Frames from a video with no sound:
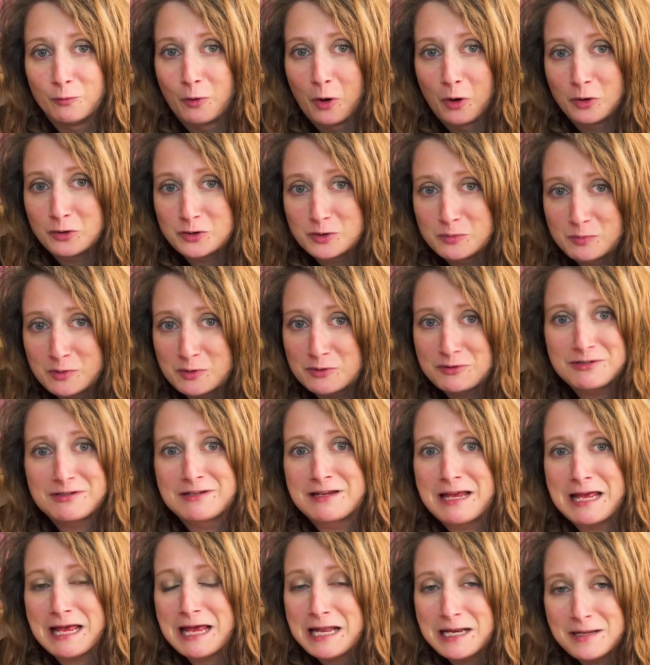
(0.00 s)
a supposed
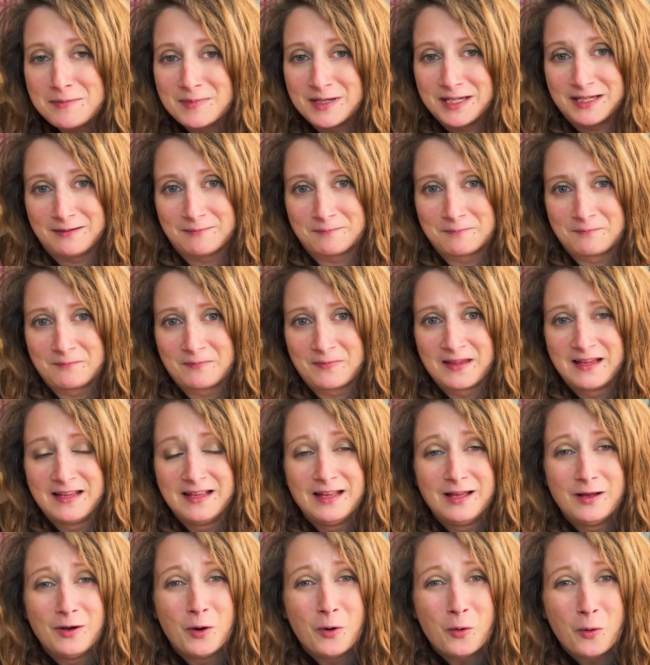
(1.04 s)
enemy.
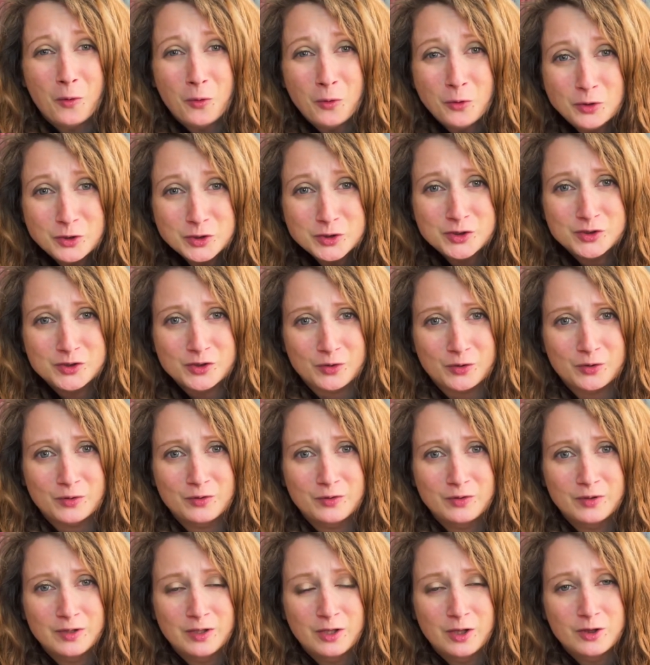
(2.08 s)
Also,
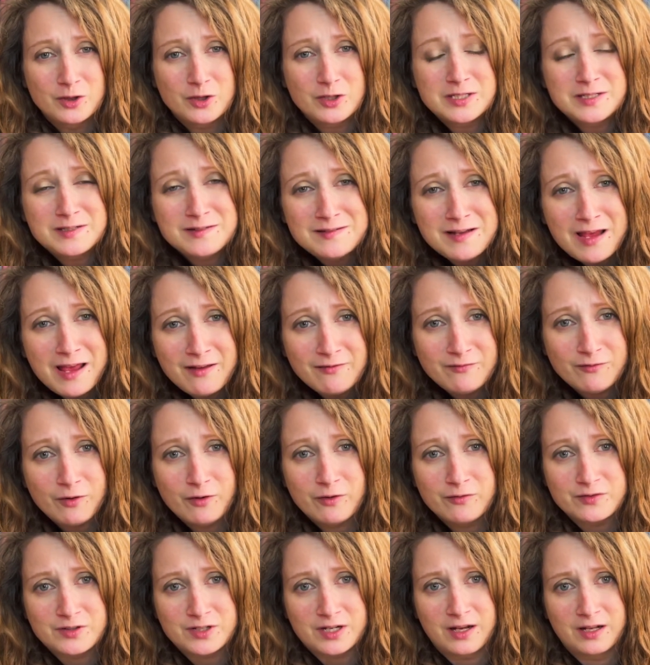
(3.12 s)
the death
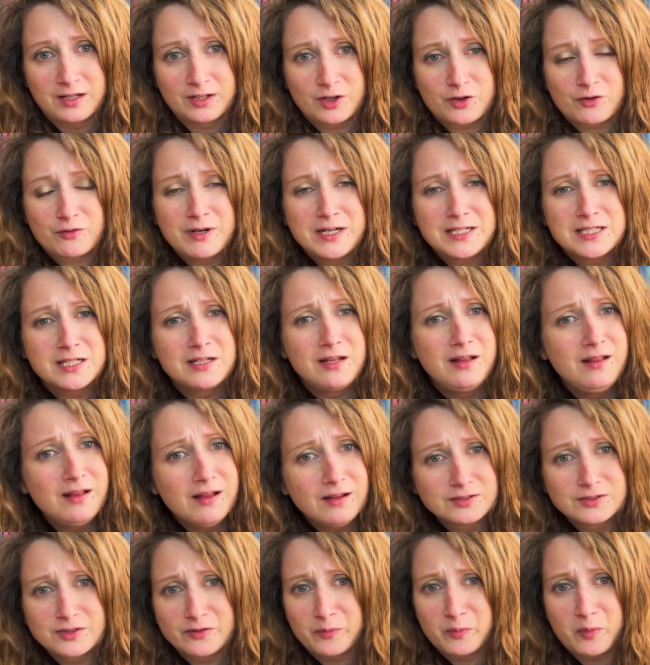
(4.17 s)
of Jeanne created
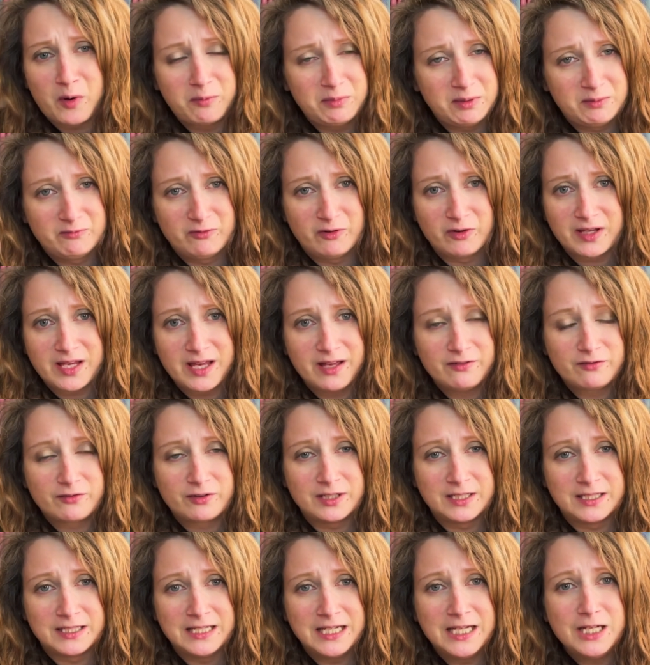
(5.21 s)
lots of problems for
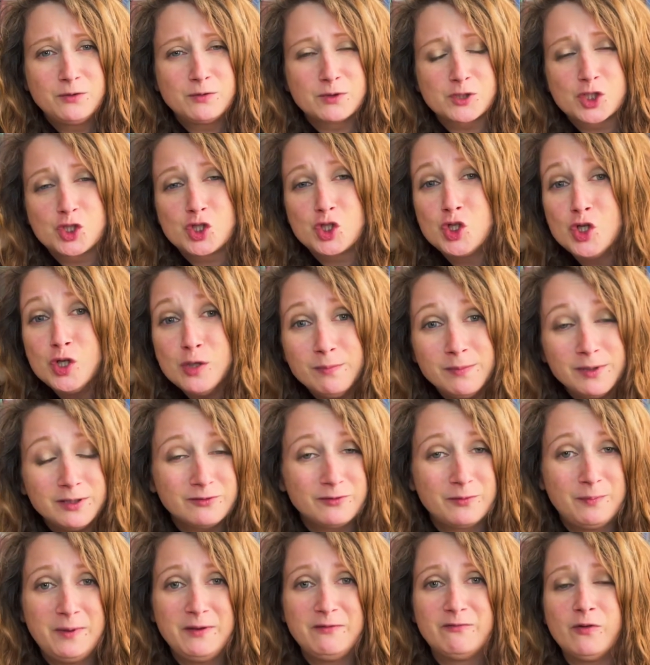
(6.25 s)
Catherine. It was 2 months
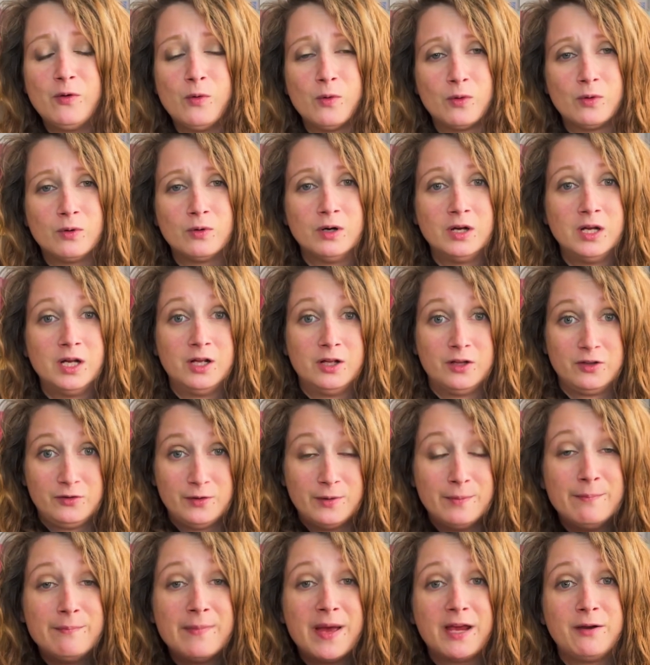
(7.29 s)
before the
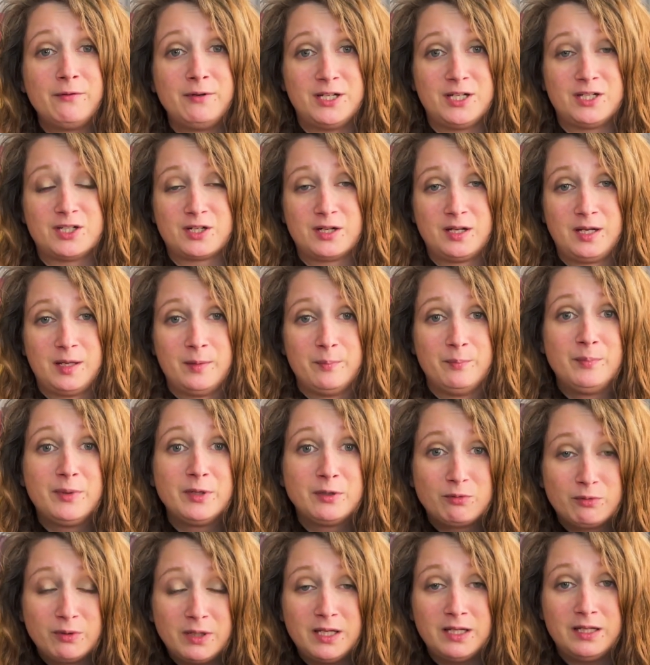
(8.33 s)
marriage
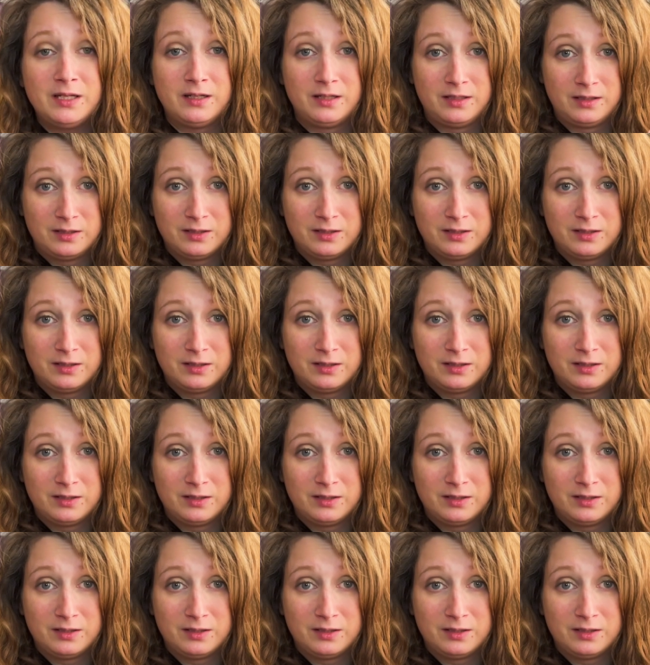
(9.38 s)
between